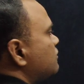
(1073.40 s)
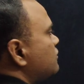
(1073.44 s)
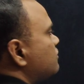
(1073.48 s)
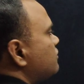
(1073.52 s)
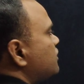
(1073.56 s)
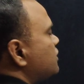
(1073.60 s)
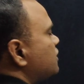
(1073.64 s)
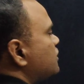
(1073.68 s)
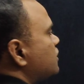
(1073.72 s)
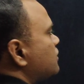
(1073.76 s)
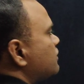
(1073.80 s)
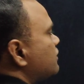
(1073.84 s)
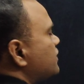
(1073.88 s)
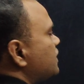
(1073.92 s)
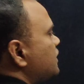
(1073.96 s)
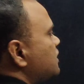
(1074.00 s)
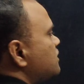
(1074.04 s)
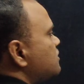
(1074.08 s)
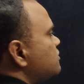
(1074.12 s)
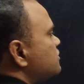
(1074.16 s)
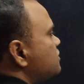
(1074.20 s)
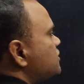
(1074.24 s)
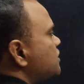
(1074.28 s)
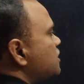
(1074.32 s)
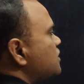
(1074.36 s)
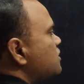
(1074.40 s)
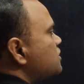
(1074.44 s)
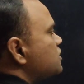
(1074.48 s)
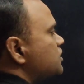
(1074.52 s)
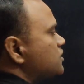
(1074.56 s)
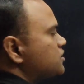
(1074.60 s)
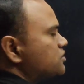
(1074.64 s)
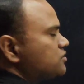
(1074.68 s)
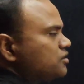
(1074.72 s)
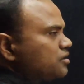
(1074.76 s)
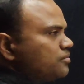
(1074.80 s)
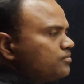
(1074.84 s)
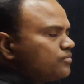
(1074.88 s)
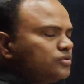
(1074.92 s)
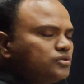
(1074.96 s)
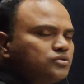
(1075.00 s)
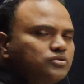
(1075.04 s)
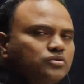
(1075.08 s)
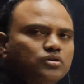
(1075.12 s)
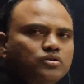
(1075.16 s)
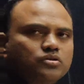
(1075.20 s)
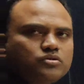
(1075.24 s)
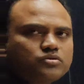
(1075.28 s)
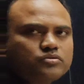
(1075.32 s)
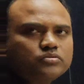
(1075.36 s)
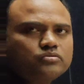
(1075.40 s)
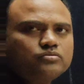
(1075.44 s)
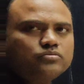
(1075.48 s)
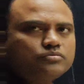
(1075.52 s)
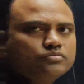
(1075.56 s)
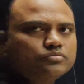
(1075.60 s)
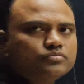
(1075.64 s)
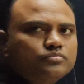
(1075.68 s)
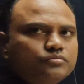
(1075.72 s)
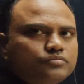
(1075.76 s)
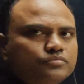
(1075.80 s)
We will cover NCERT examples also.